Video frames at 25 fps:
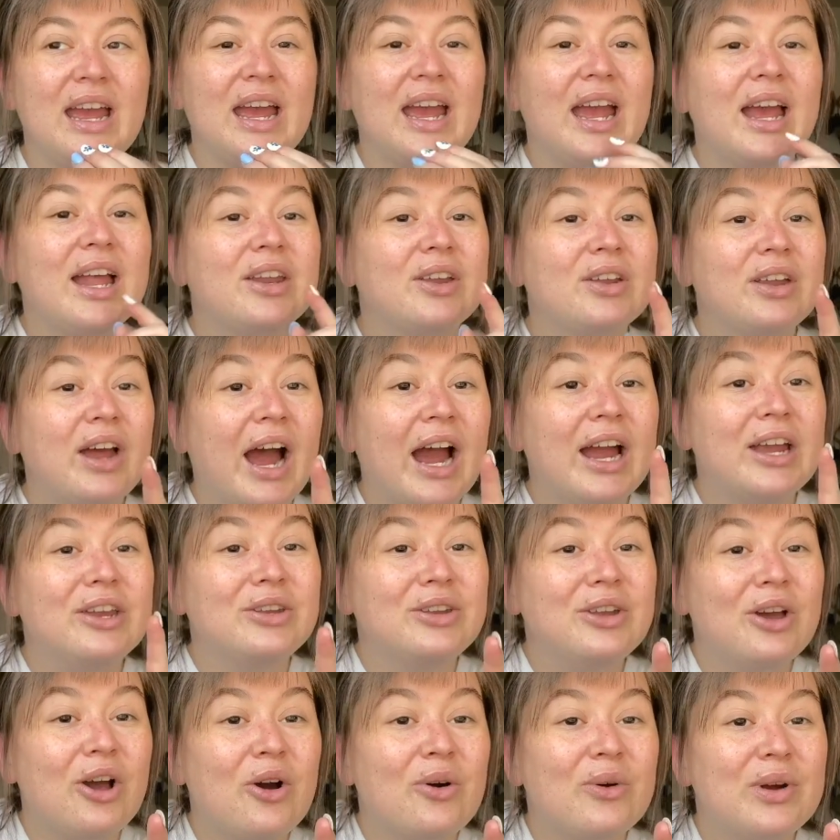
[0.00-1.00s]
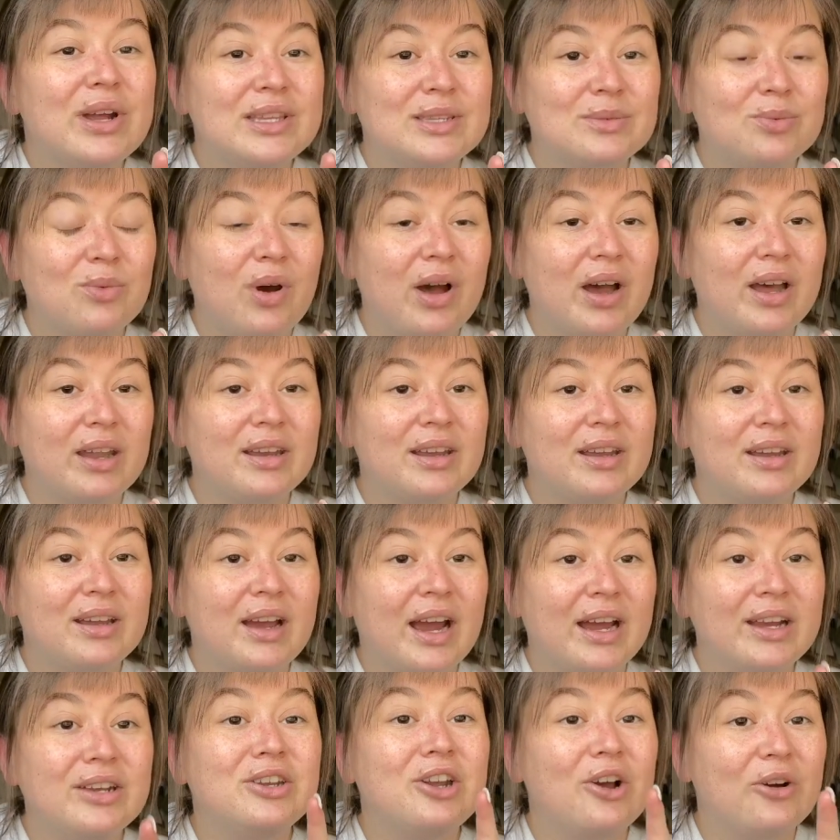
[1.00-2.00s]
And I know
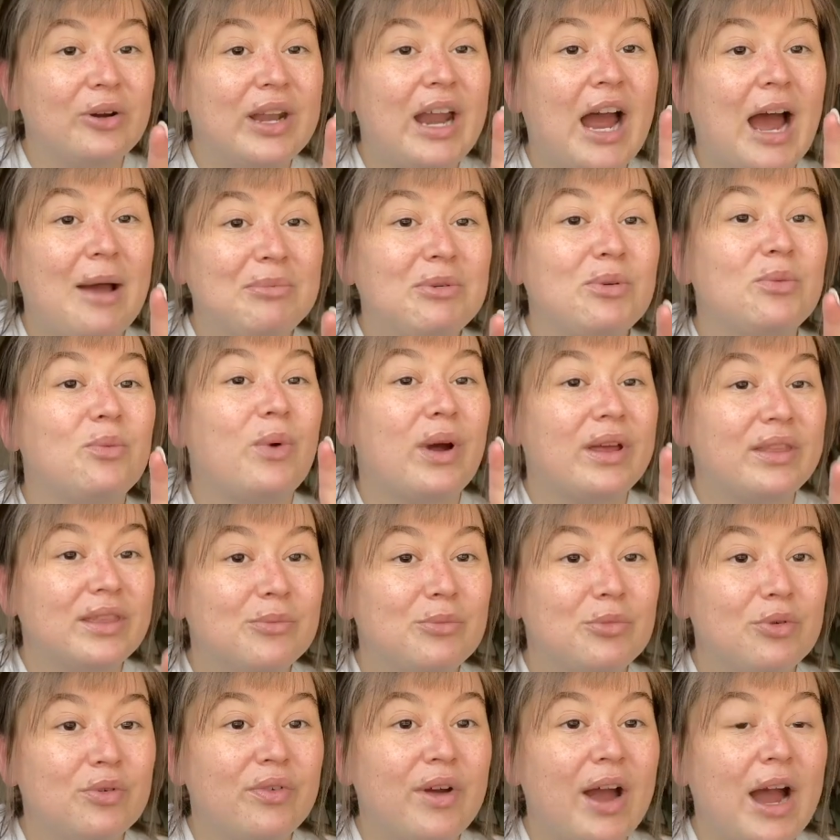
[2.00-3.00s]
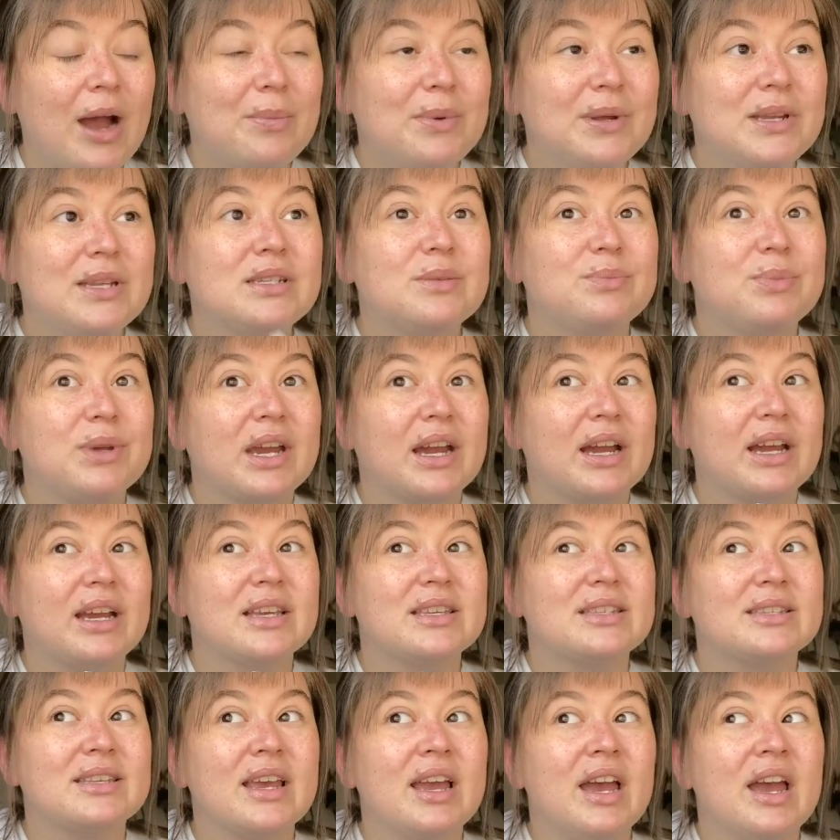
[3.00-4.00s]
it happened when the move happened
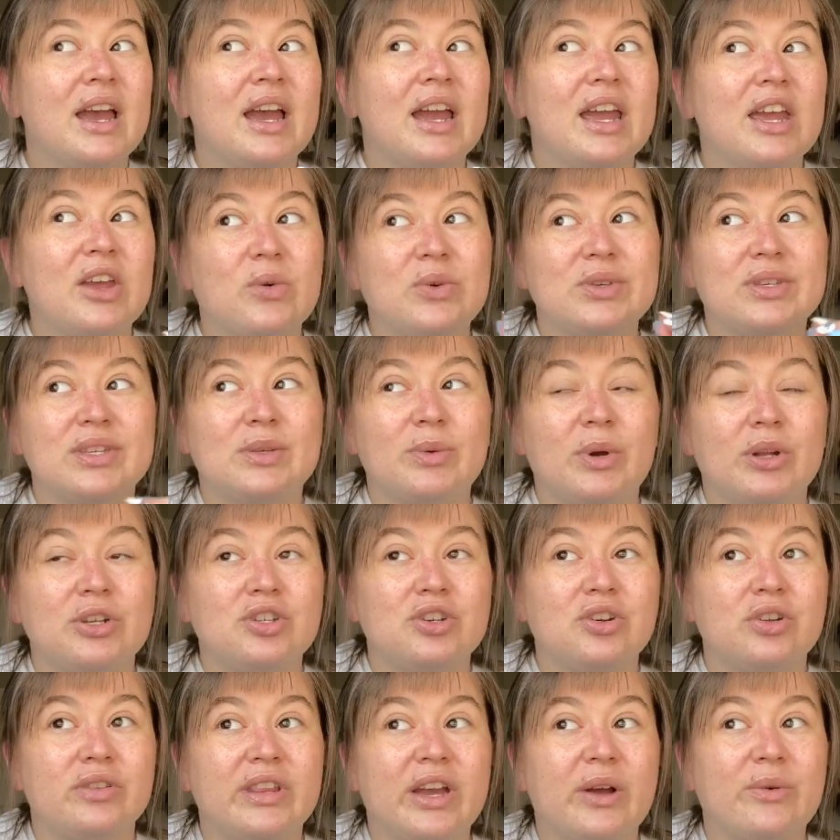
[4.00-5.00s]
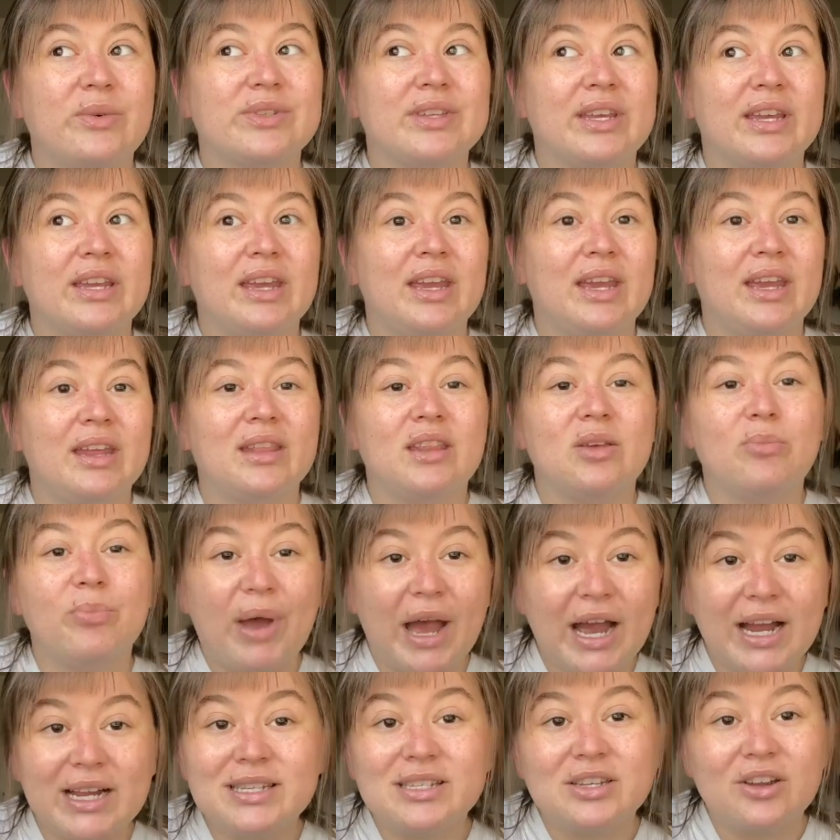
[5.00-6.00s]
because it was a sweatshirt that was like in the
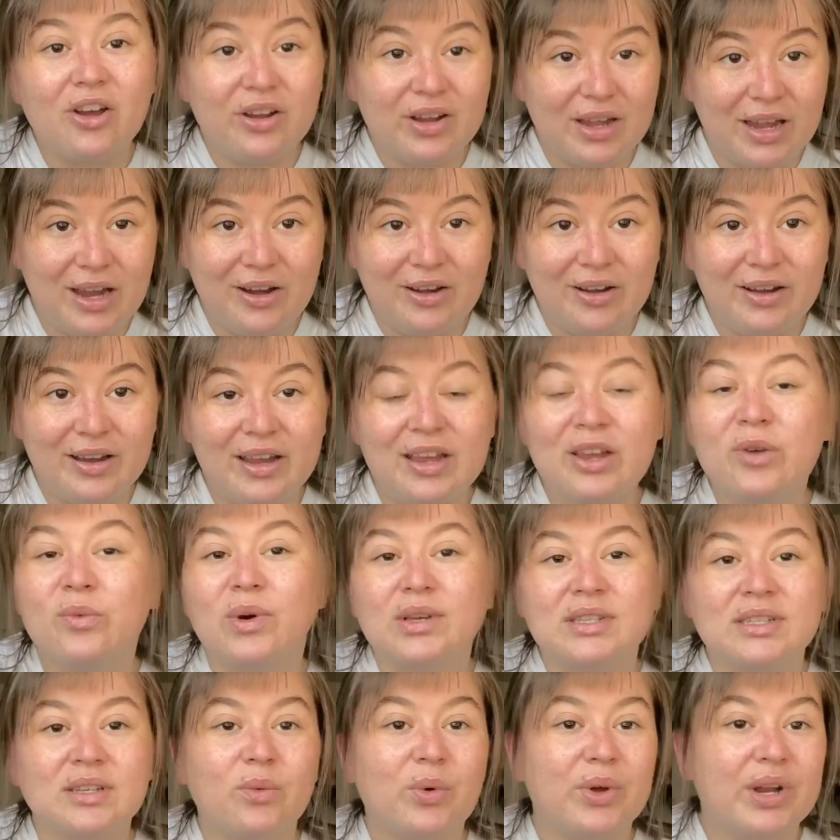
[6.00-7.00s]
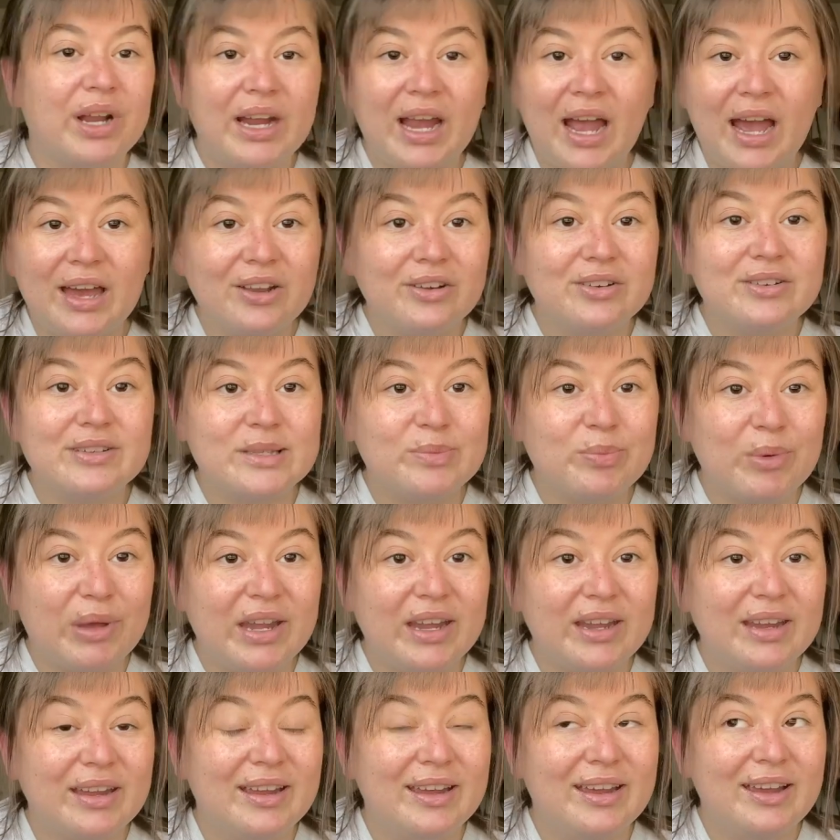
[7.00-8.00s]
back stock area. It wasn't one I had on
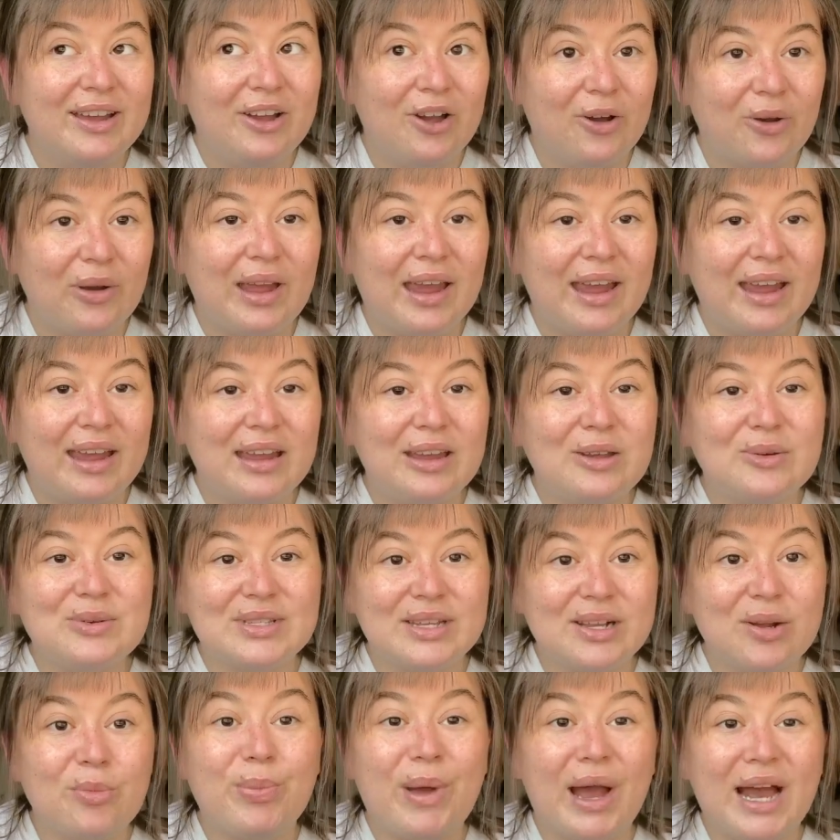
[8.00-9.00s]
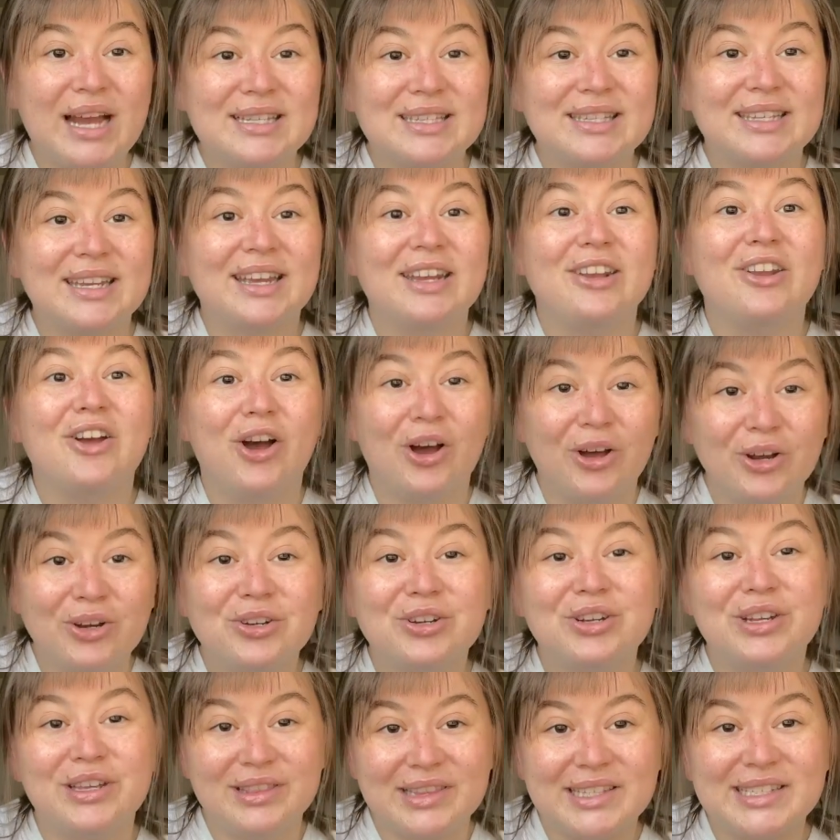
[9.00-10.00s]
display. Okay, it was in a basket
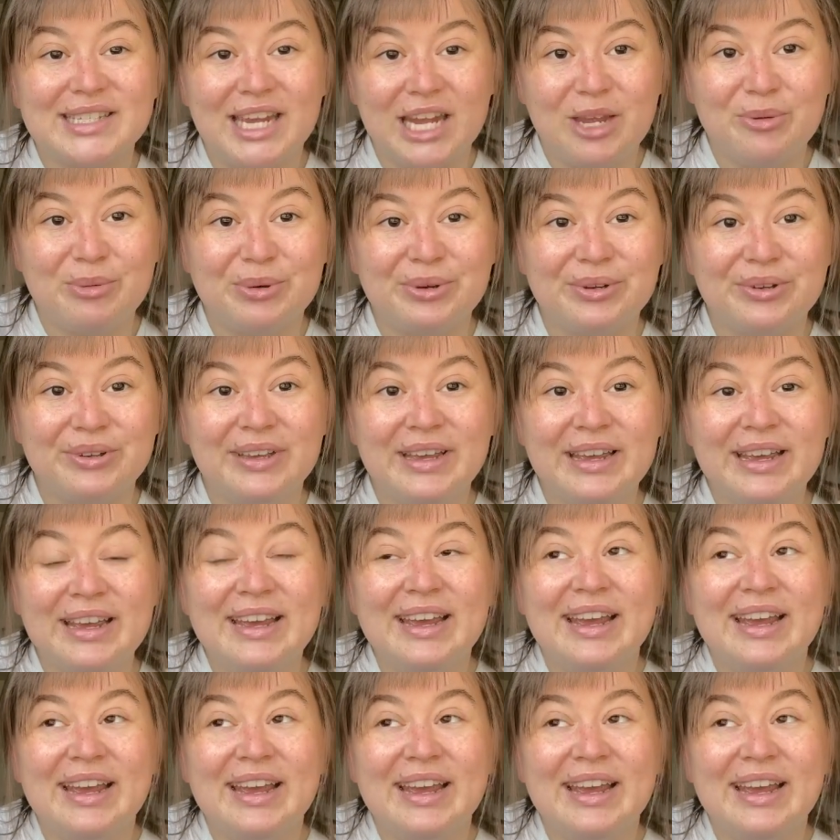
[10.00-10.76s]
underneath the table.